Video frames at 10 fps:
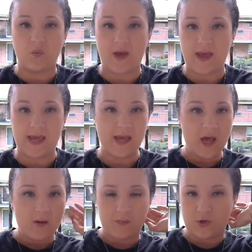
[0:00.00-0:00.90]

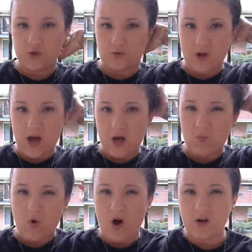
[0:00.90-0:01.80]
away, but you're
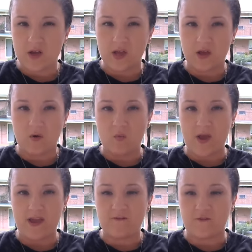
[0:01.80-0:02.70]
not walking
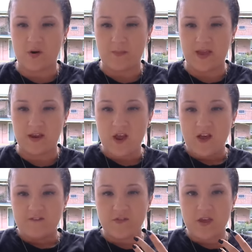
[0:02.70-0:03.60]
away from it
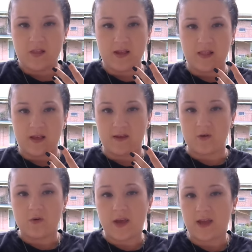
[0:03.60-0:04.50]
feeling
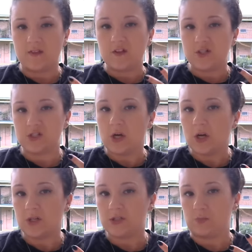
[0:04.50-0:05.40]
like, okay, this
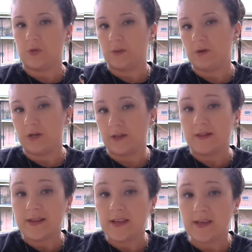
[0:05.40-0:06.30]
sucks, but I'm going to
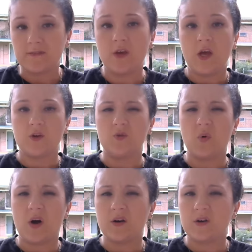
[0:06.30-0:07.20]
leave.
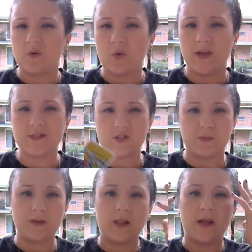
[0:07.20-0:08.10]
You're walking away
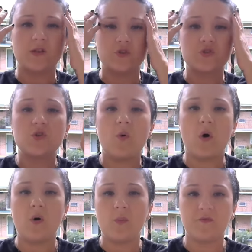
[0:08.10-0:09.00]
just being like, there's no
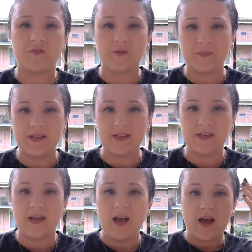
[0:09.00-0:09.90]
hope for
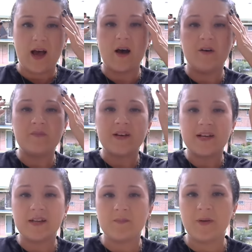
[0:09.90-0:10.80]
me. How am I
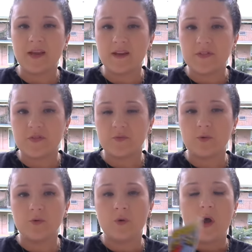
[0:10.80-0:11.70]
going to make it
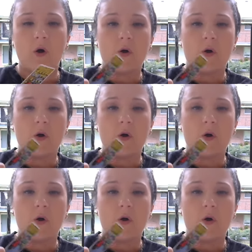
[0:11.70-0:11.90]
through?